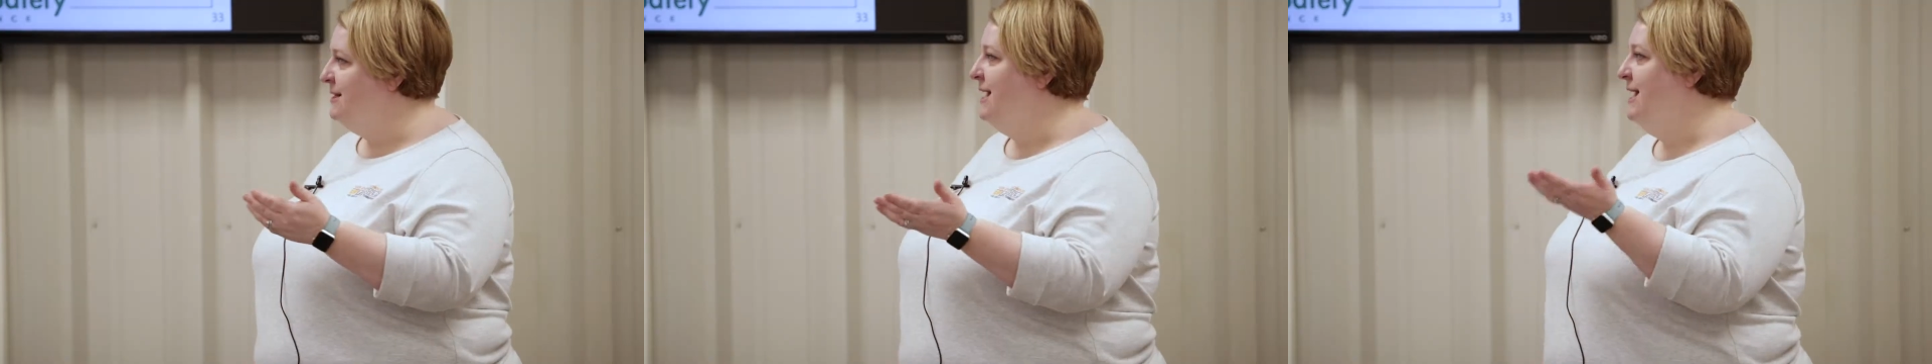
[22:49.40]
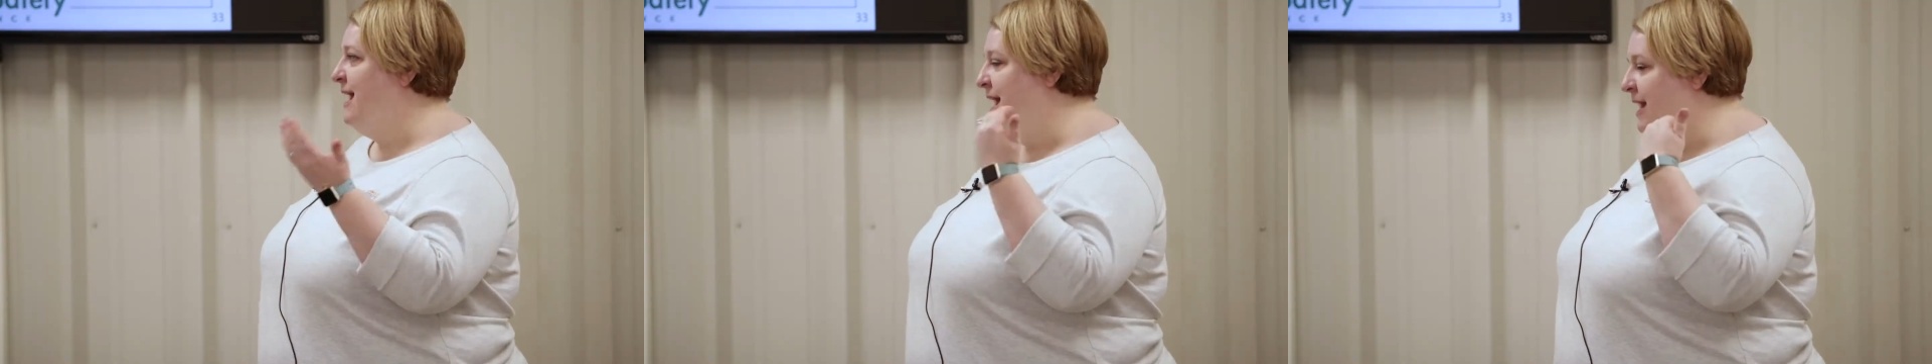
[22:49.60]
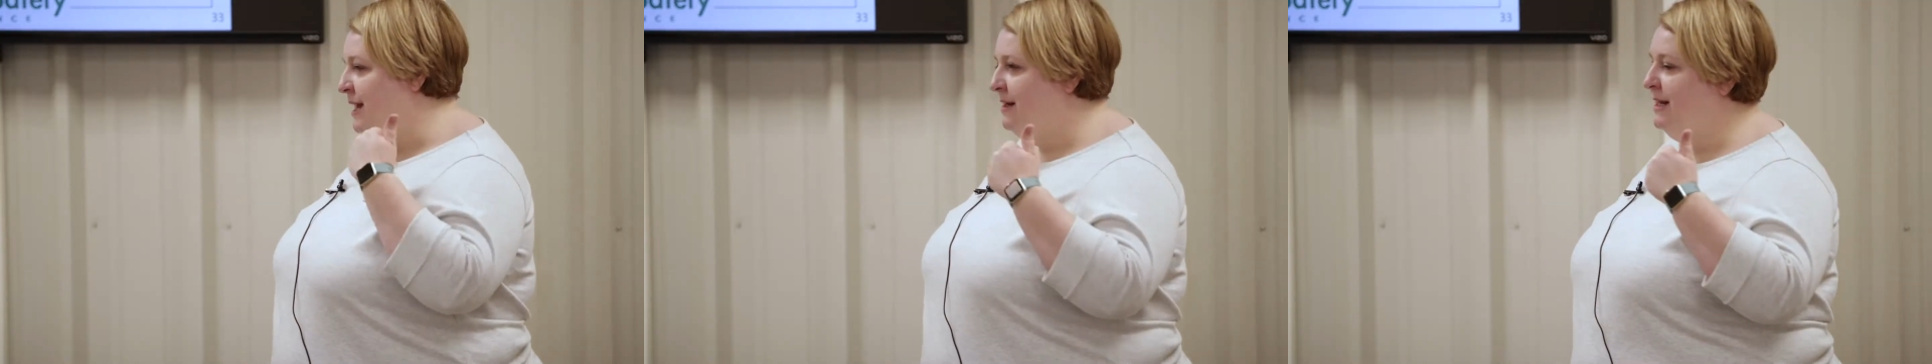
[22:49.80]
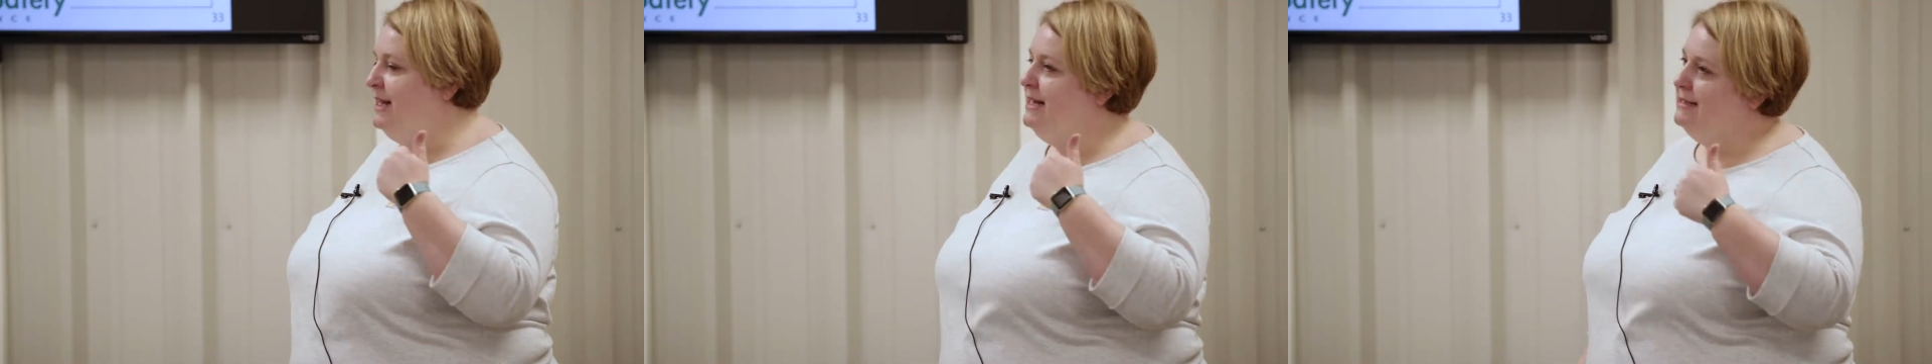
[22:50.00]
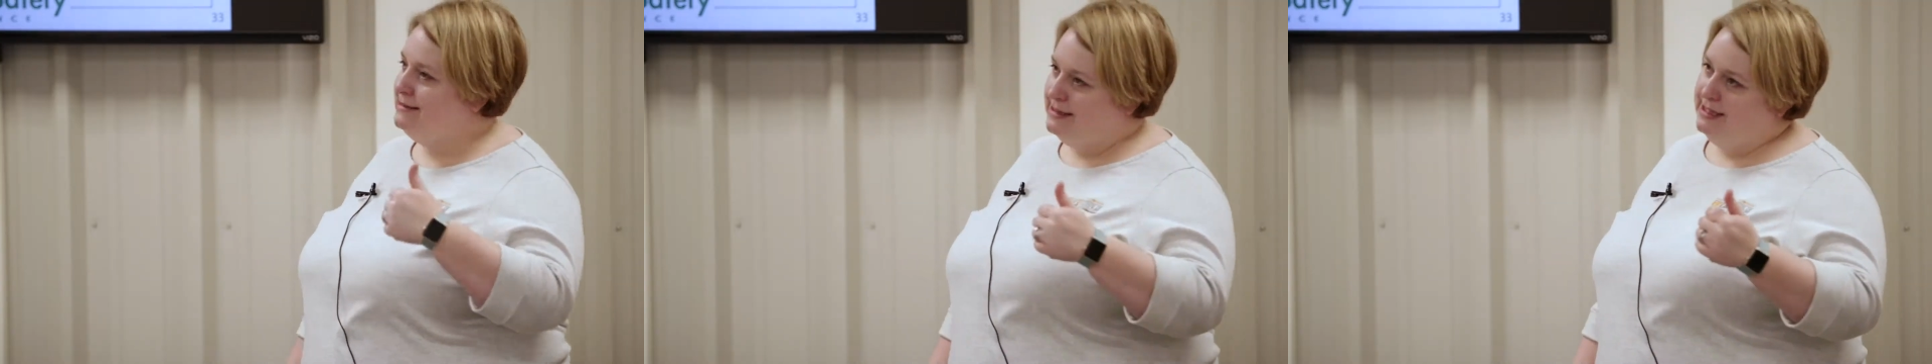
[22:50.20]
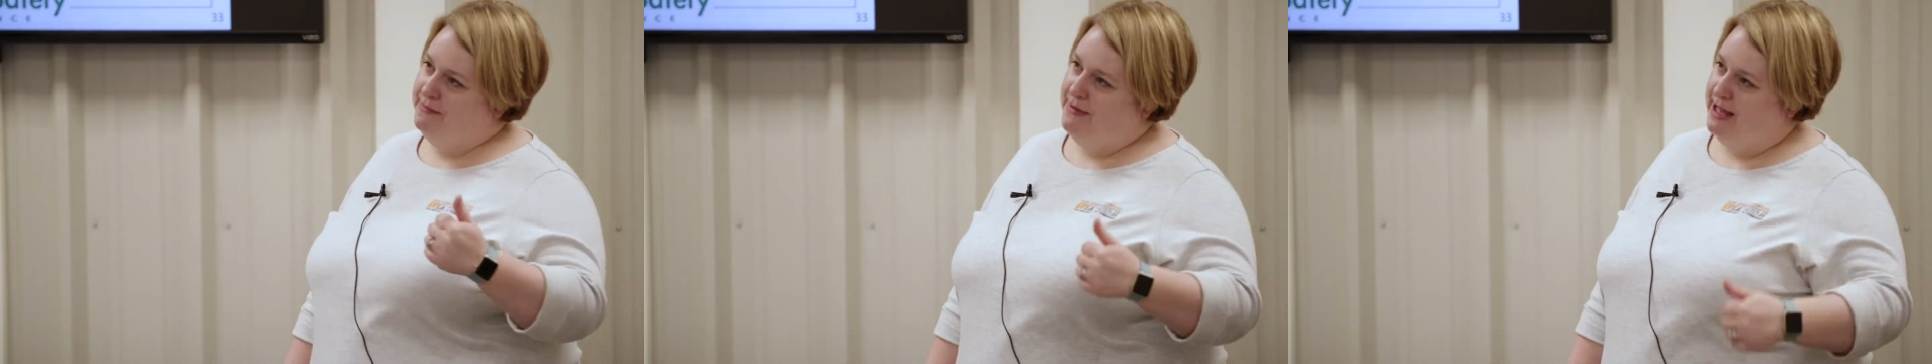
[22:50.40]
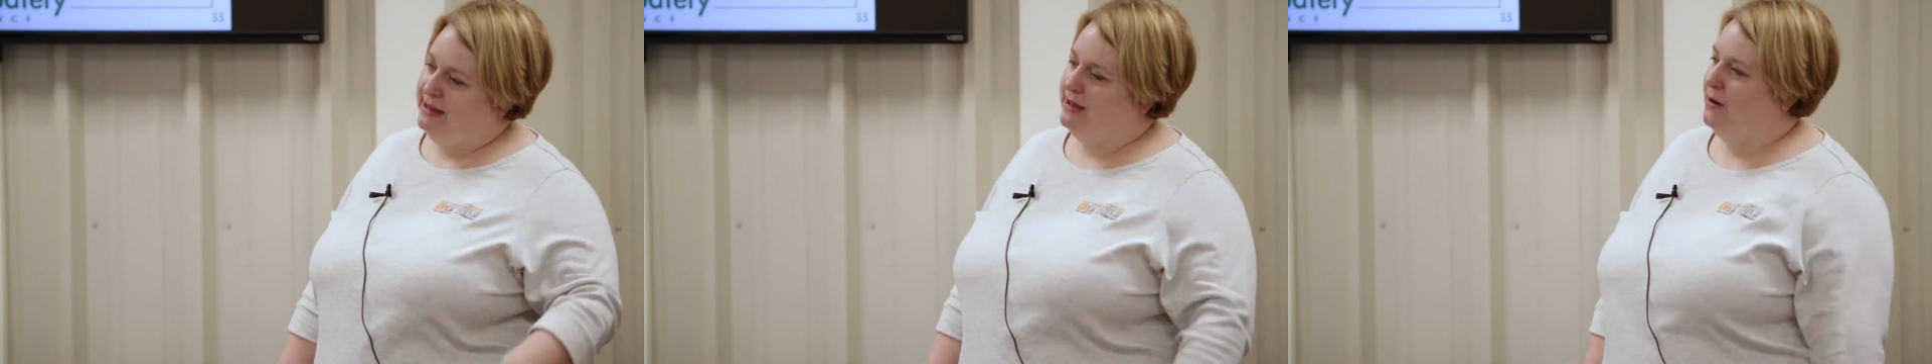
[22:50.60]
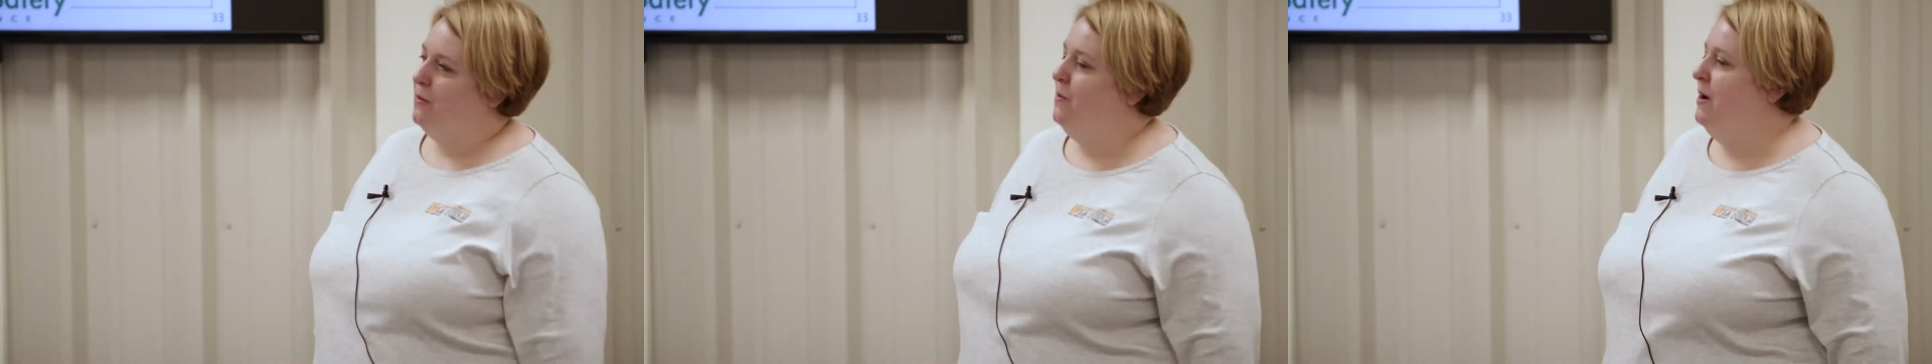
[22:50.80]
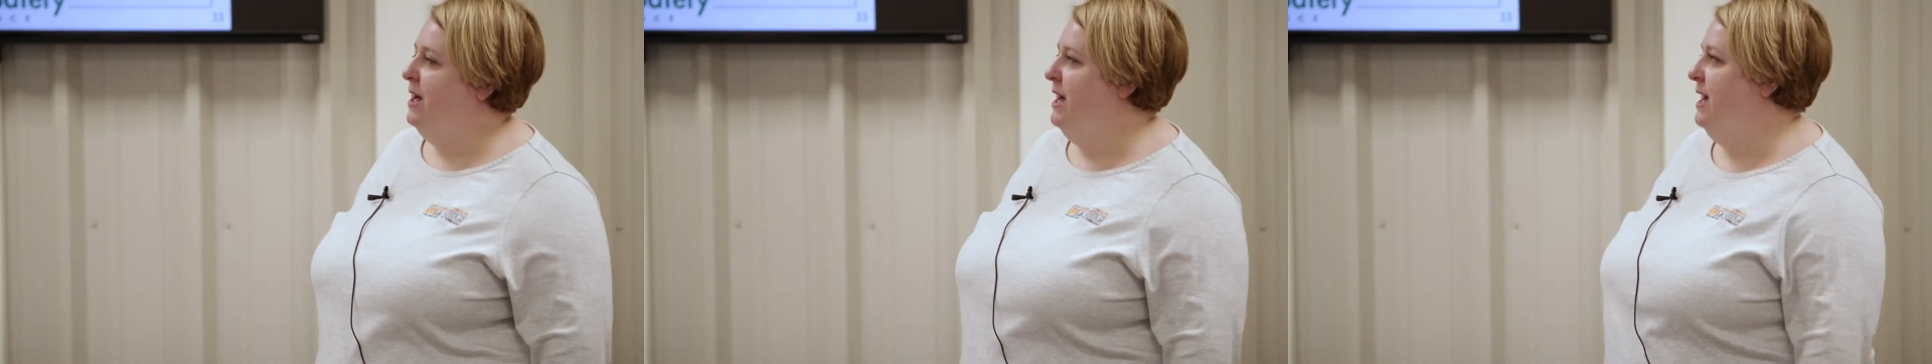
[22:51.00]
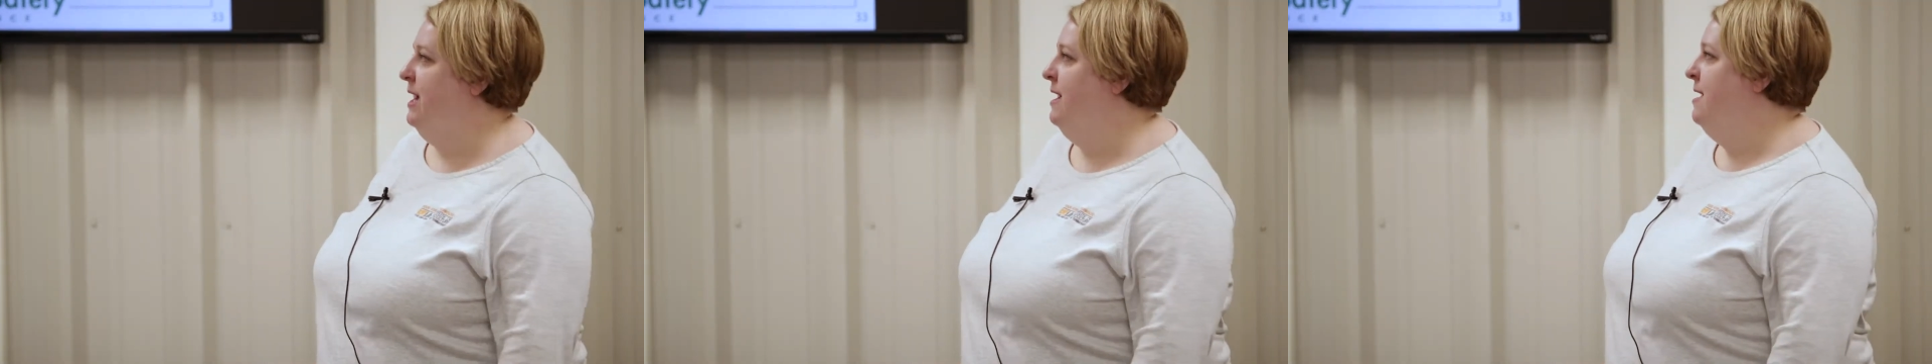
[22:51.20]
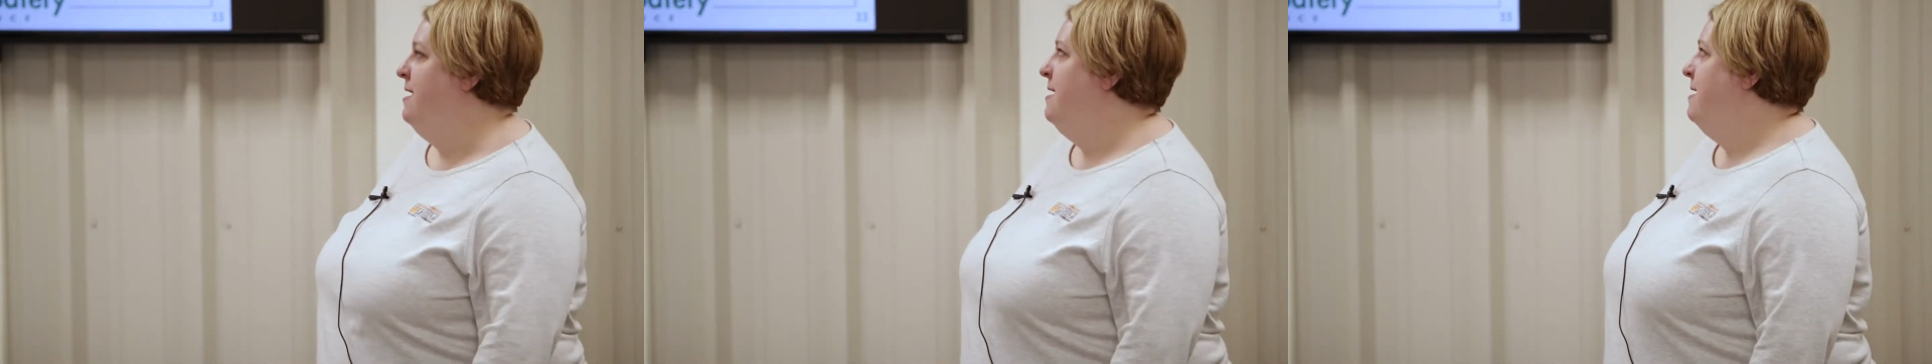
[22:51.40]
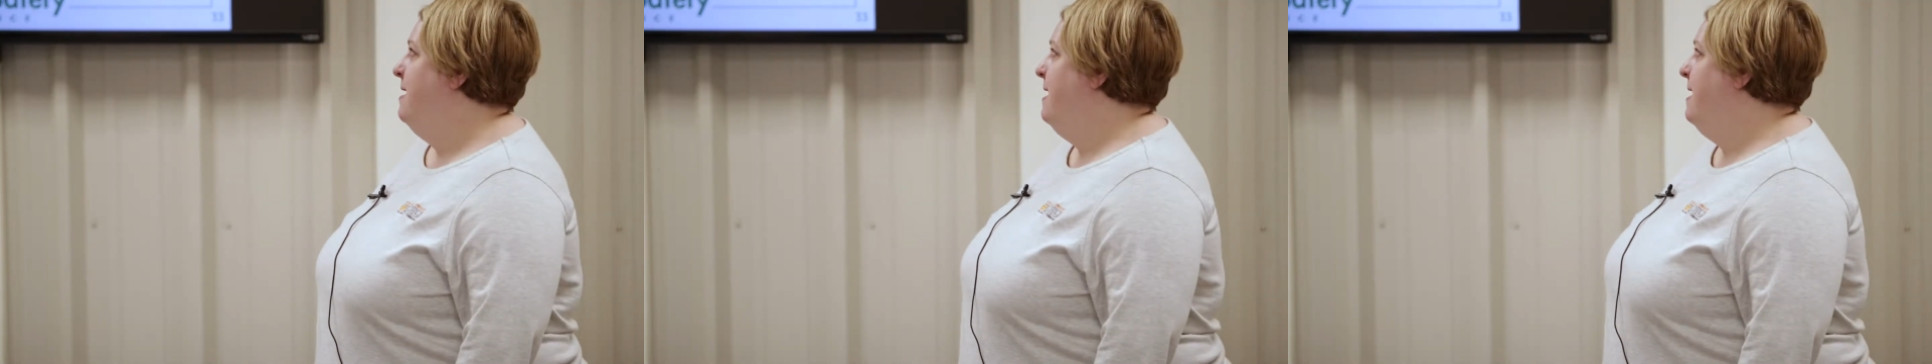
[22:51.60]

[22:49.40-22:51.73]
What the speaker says: and they can easily make their way